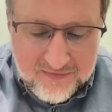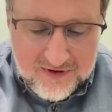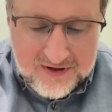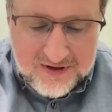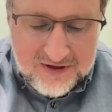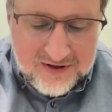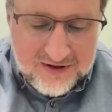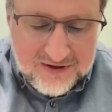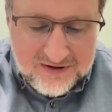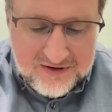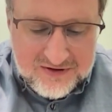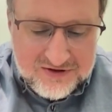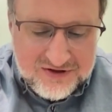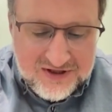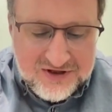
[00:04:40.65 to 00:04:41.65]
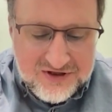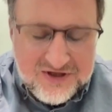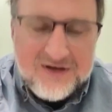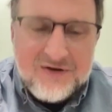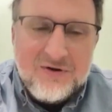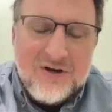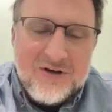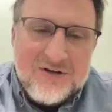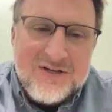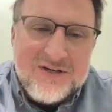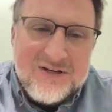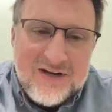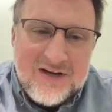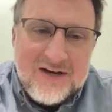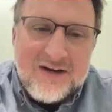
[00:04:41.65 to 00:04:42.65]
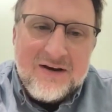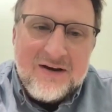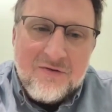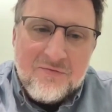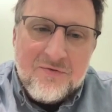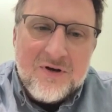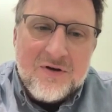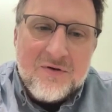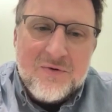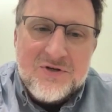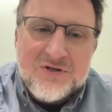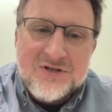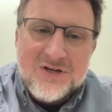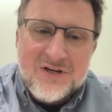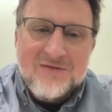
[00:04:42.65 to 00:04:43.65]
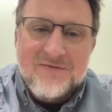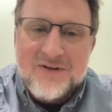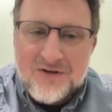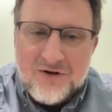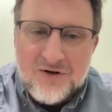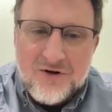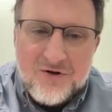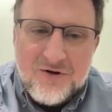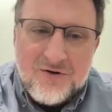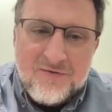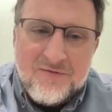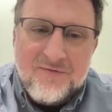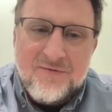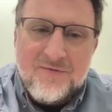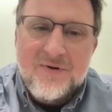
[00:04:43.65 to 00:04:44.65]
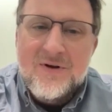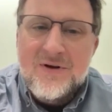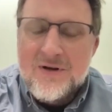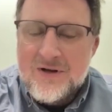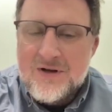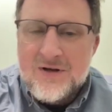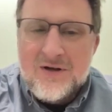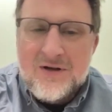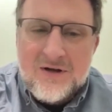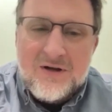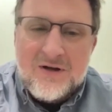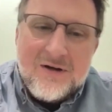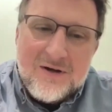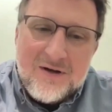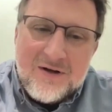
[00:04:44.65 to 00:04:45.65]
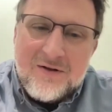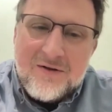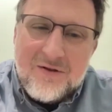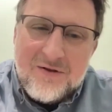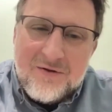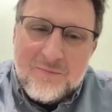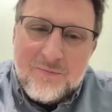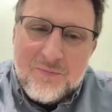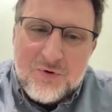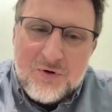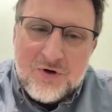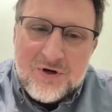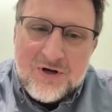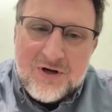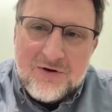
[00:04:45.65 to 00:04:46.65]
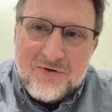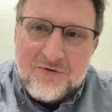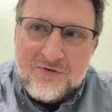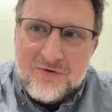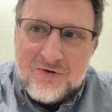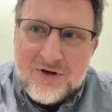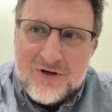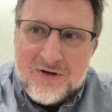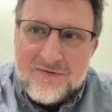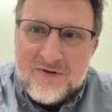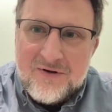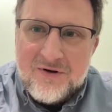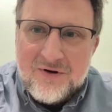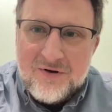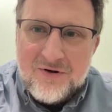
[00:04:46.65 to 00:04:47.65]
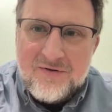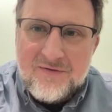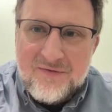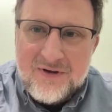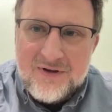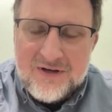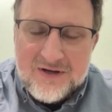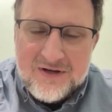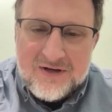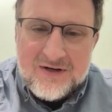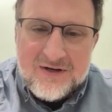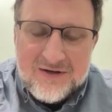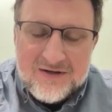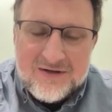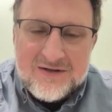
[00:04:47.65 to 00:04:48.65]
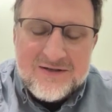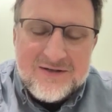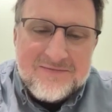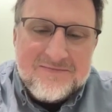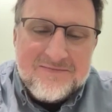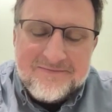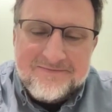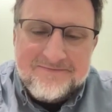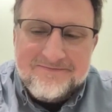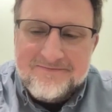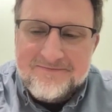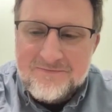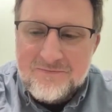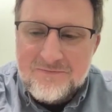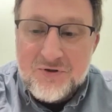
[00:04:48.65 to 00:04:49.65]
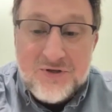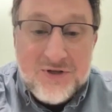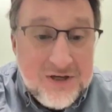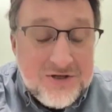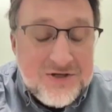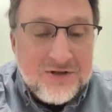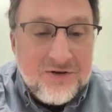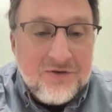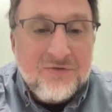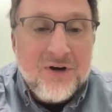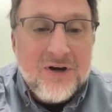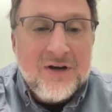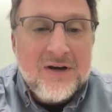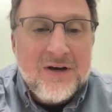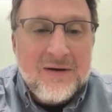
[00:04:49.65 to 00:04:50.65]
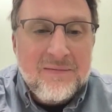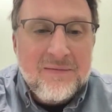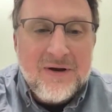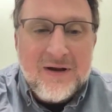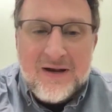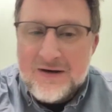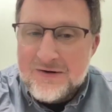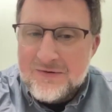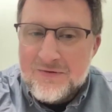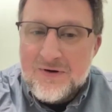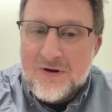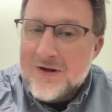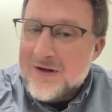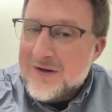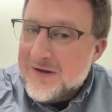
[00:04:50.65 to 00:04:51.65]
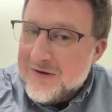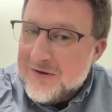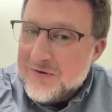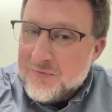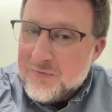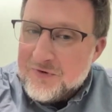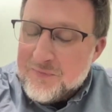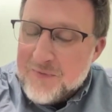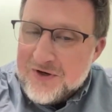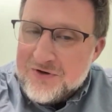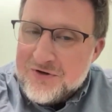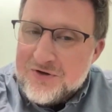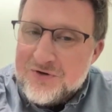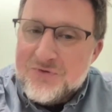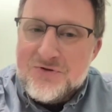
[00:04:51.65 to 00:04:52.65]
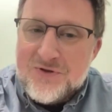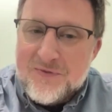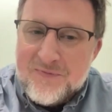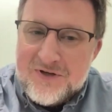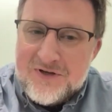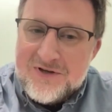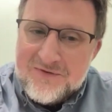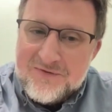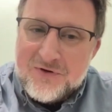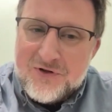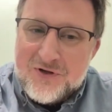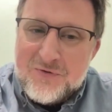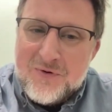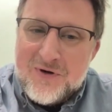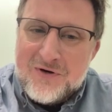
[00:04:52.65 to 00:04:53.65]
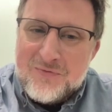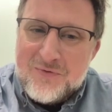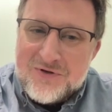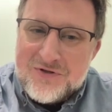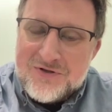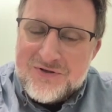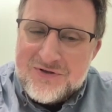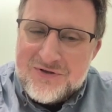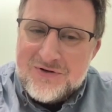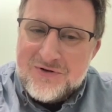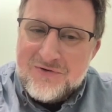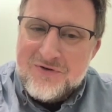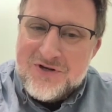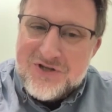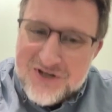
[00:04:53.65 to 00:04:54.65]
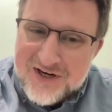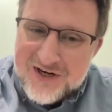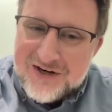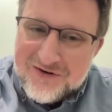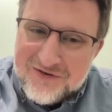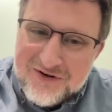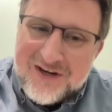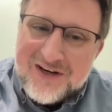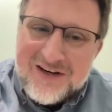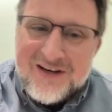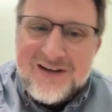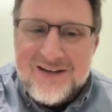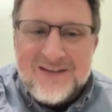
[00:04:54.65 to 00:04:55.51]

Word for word: the uh, section 1983, which is kind of at the heart of uh, the book and also kind of the heart of the um, protections, right? And, and it was meant to do something differently when it was originated, right?